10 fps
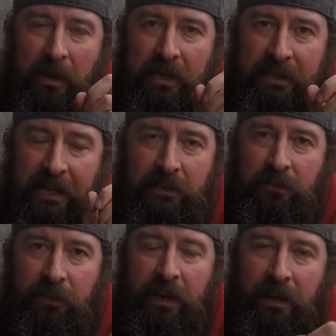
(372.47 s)
Because I
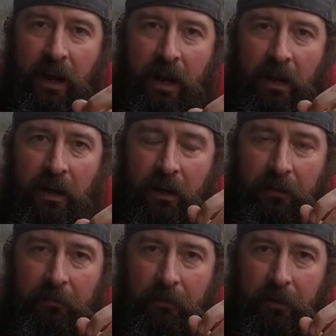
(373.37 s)
just fed an, uh,